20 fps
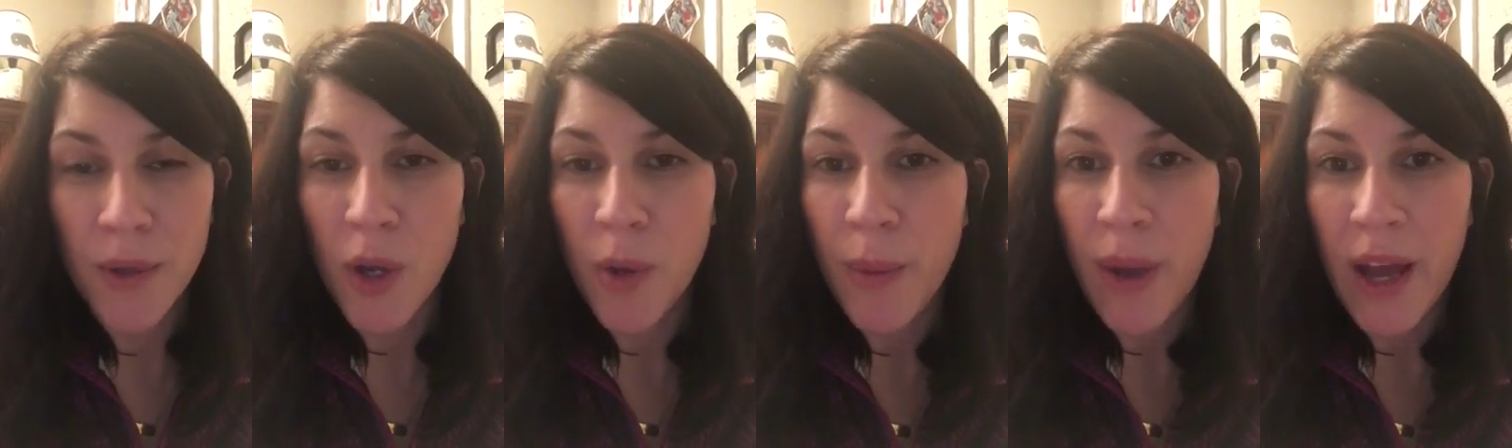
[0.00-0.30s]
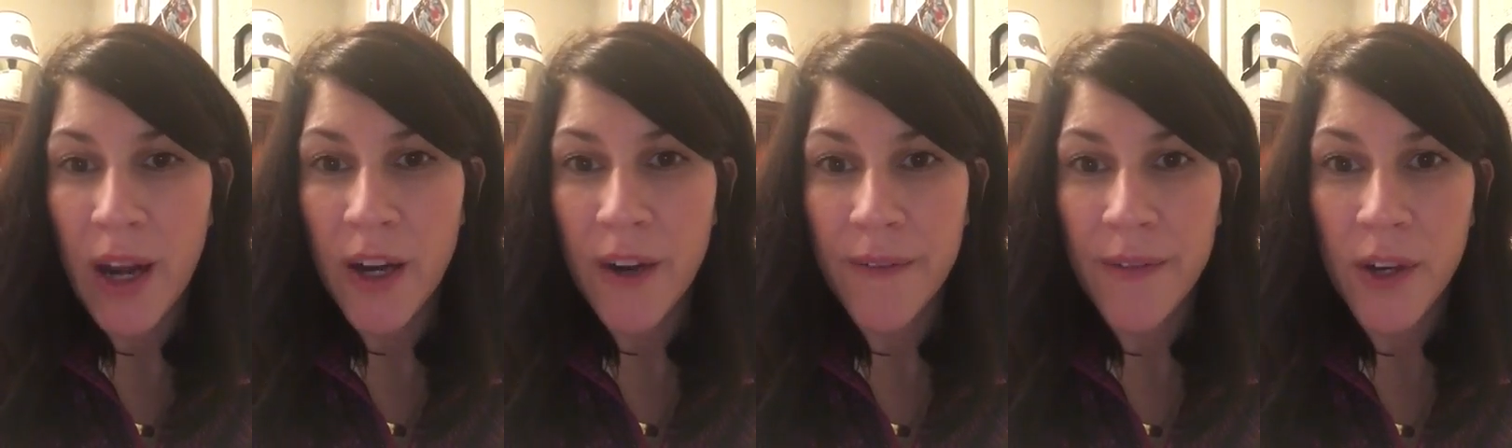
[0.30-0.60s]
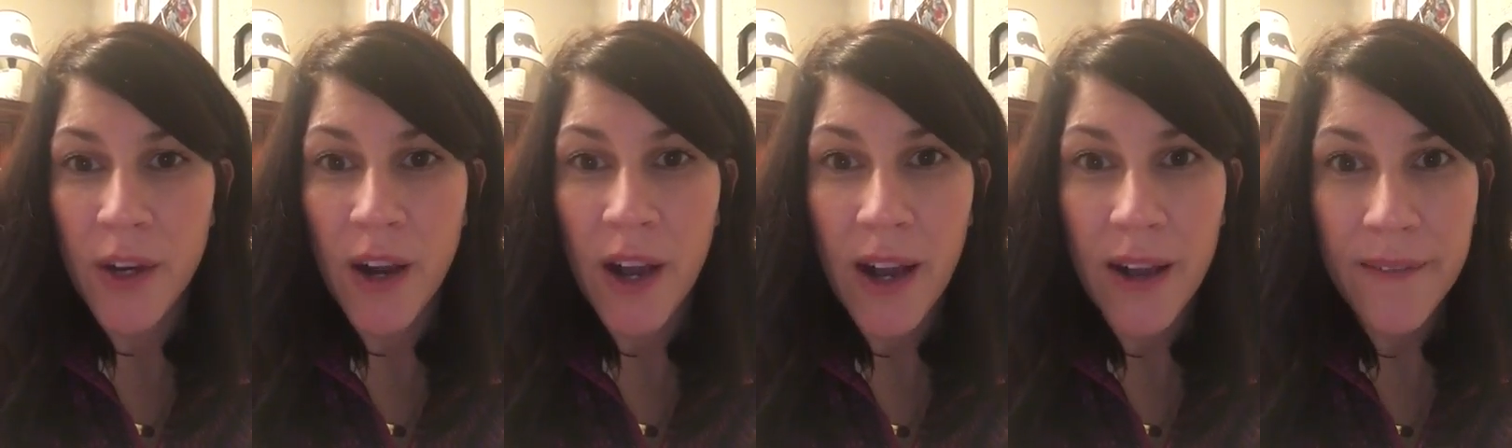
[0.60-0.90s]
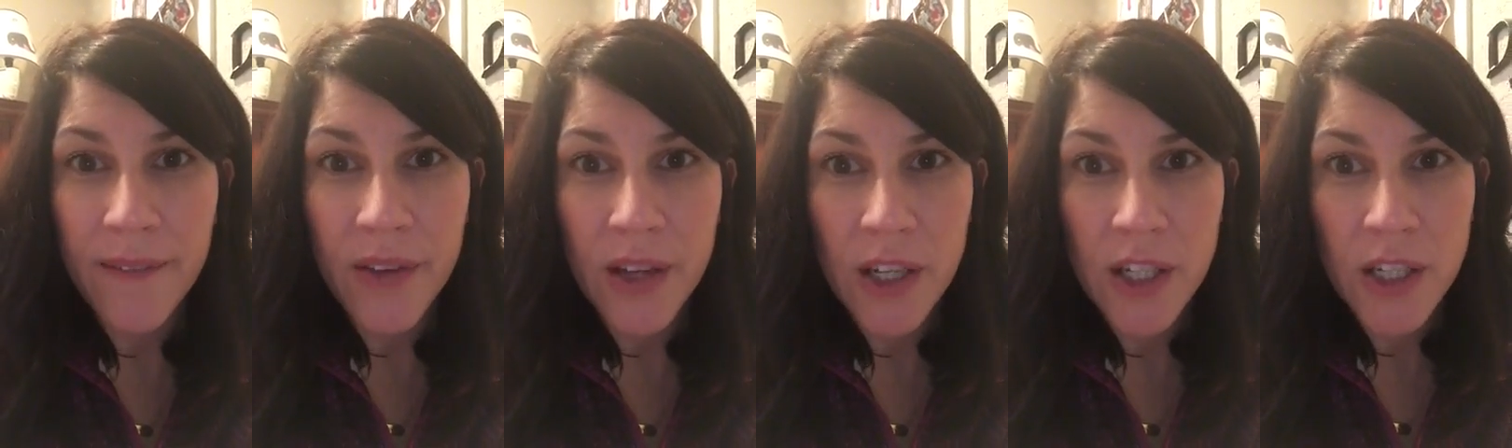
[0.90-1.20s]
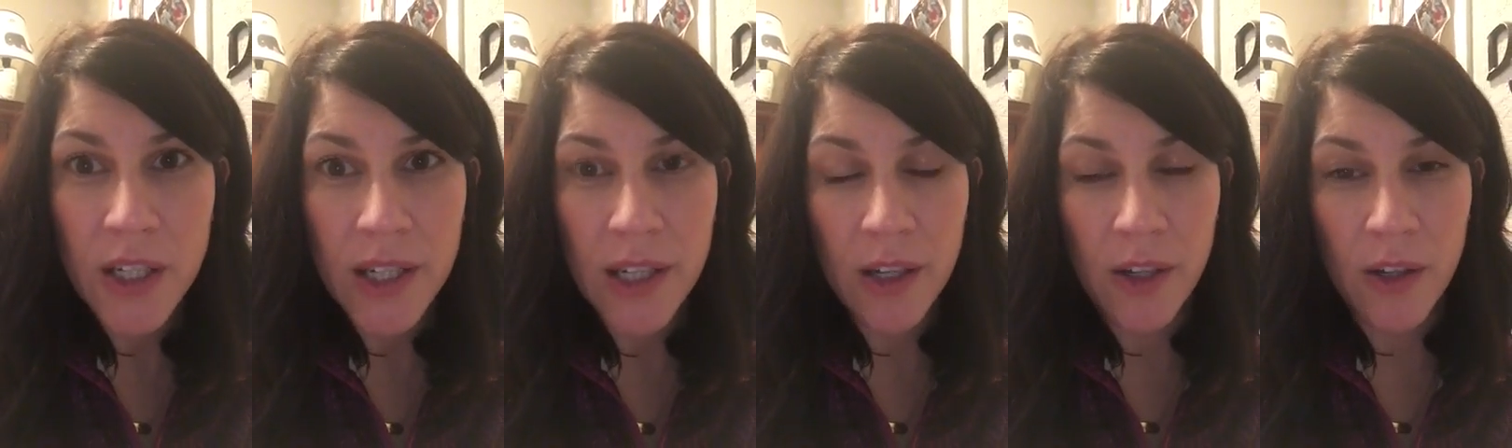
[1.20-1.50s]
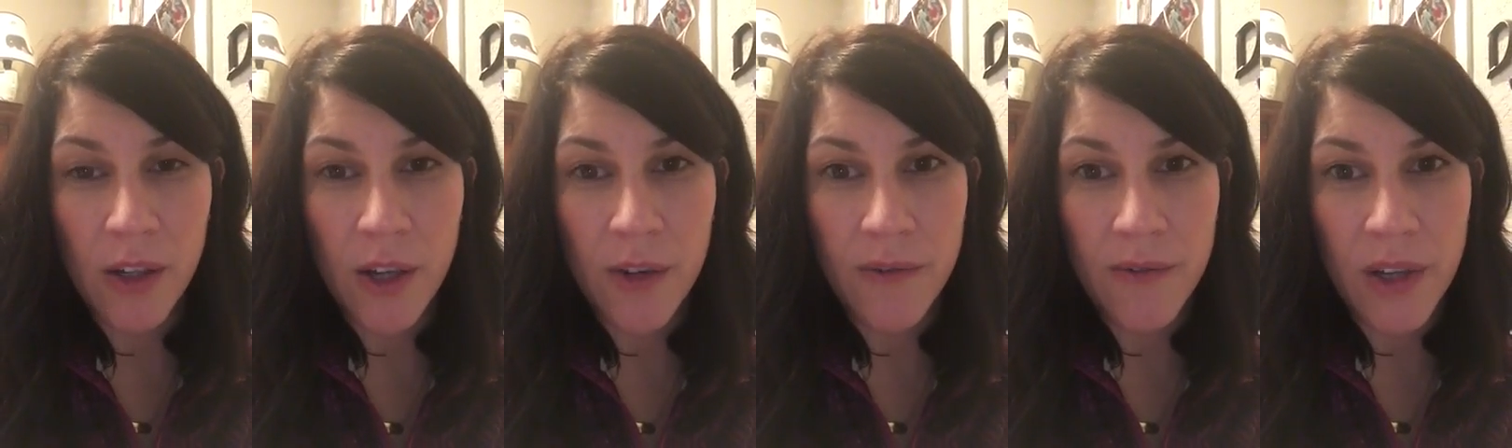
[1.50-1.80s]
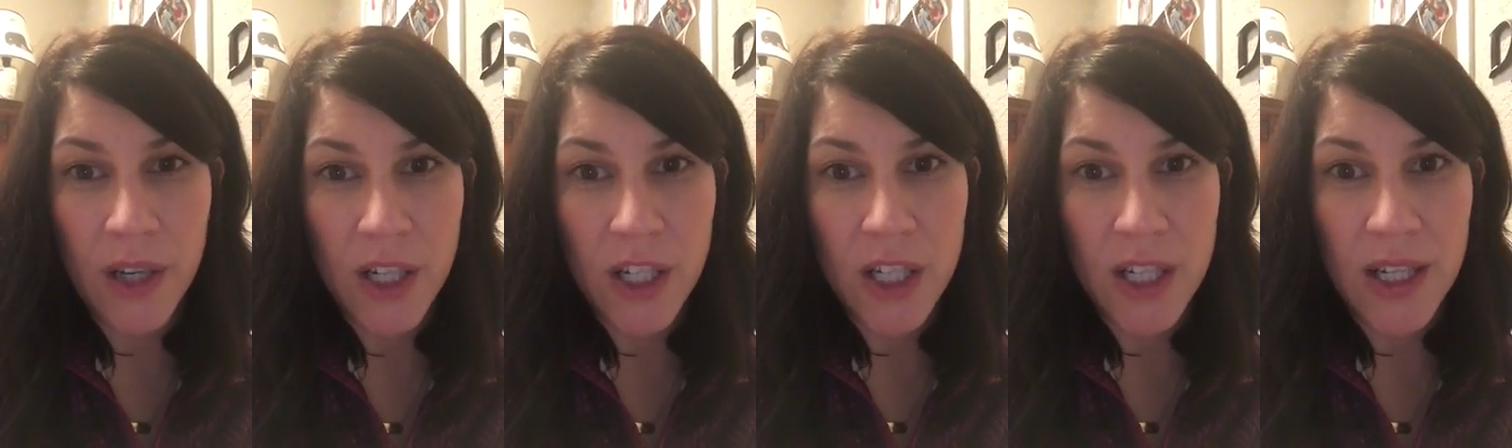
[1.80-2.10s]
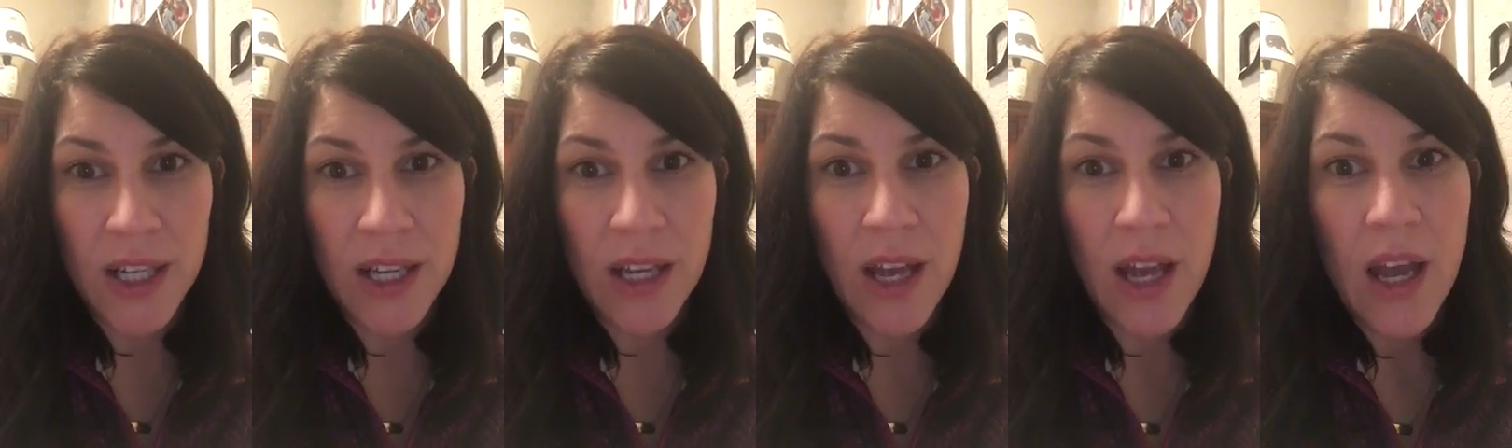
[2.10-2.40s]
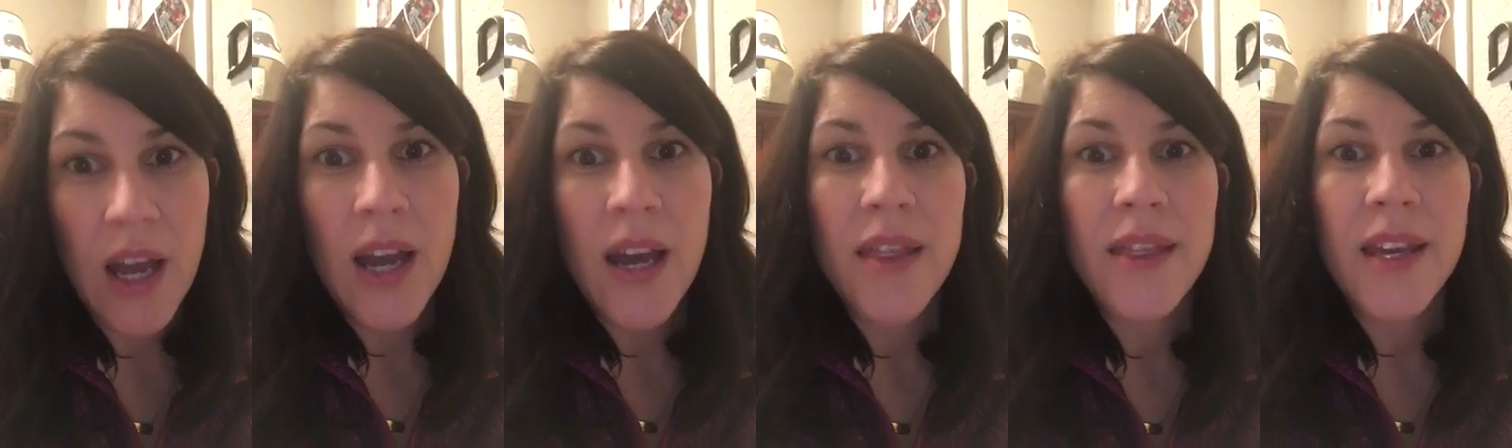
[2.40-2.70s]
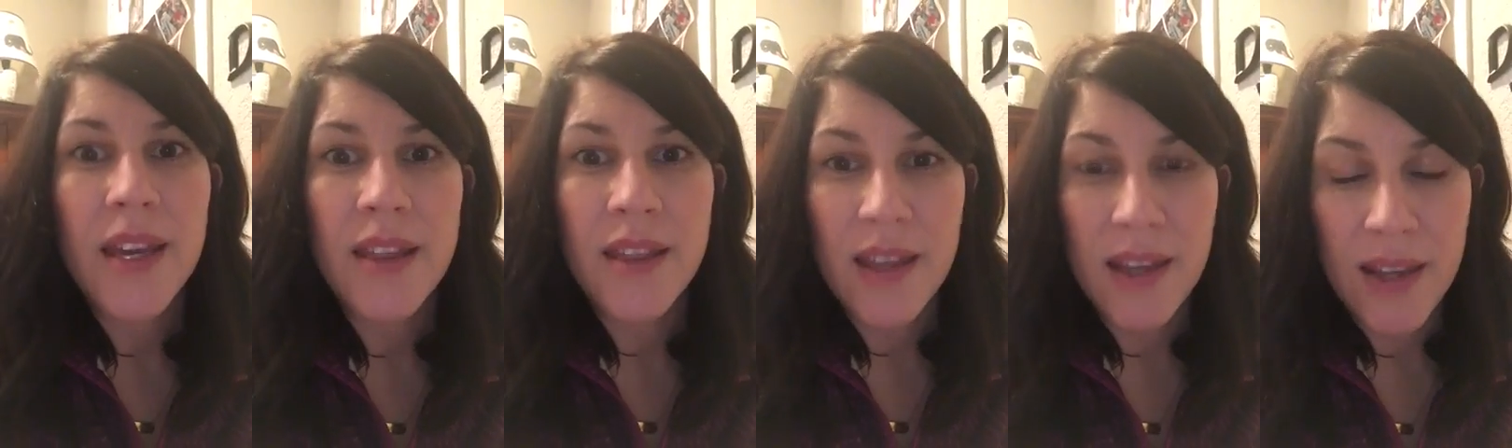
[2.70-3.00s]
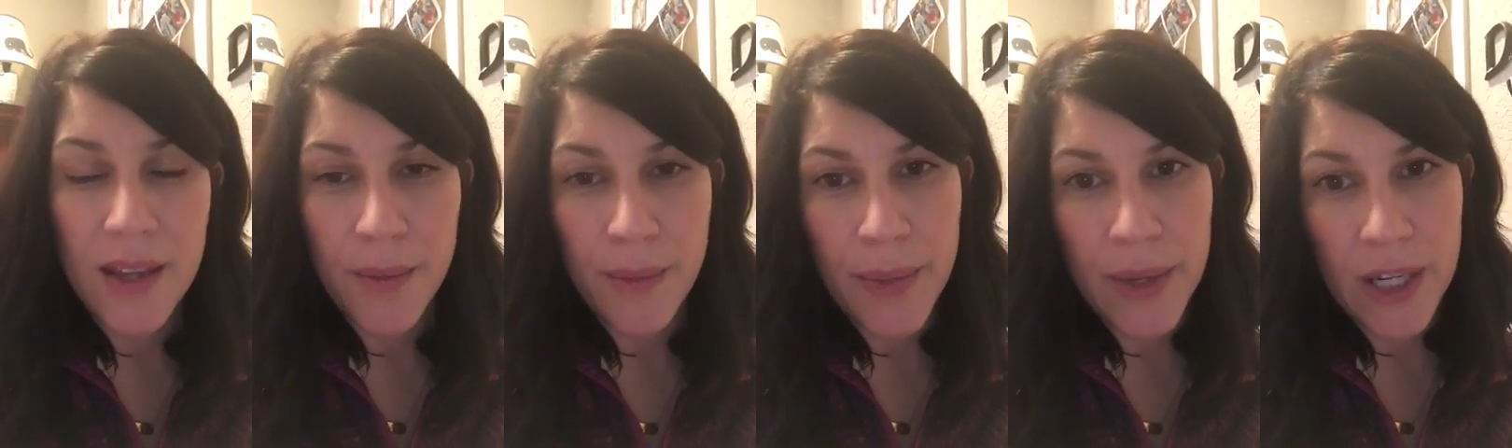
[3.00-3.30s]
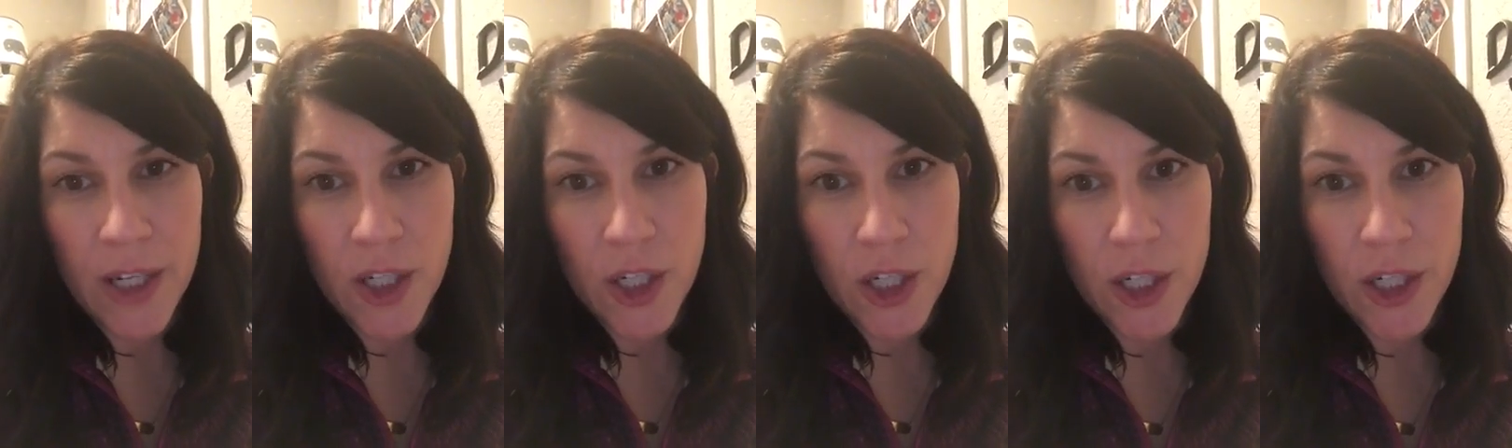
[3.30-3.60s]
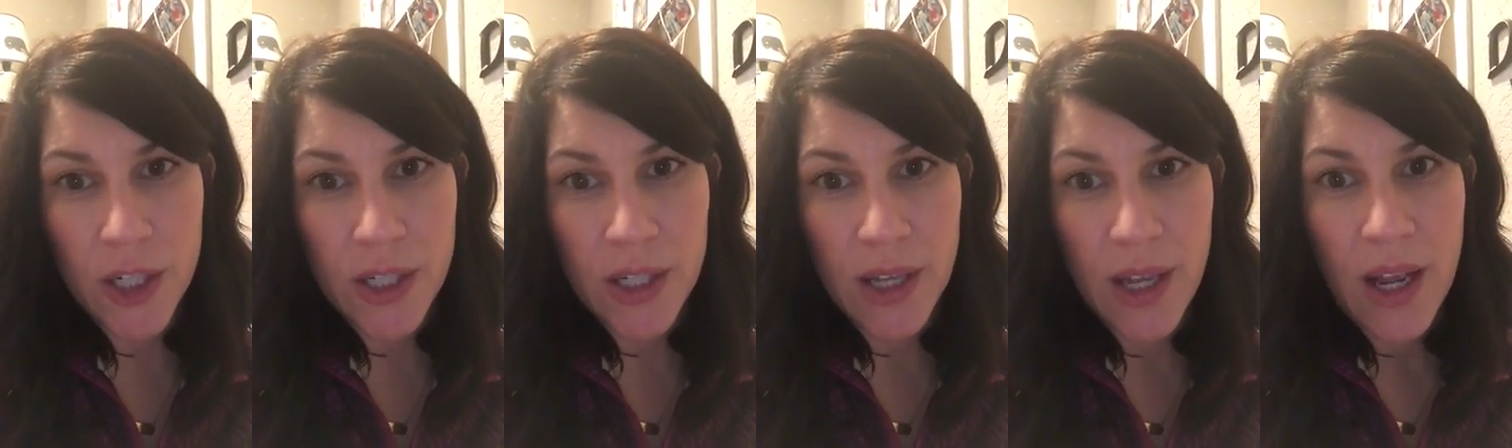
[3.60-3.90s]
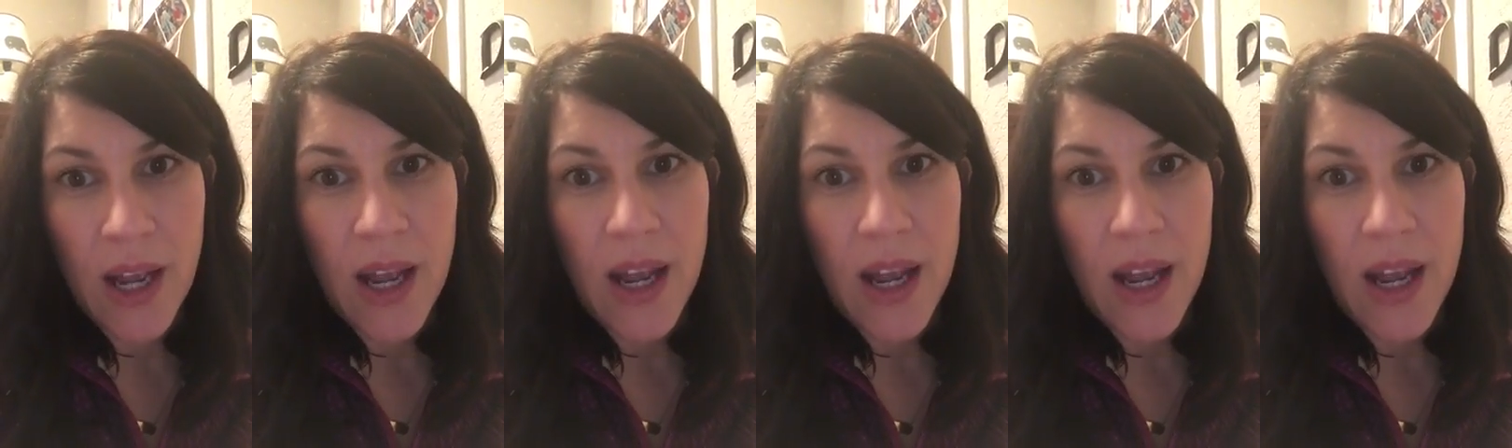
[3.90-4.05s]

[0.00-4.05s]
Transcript: no matter if they're high functioning or low functioning, they think in pictures.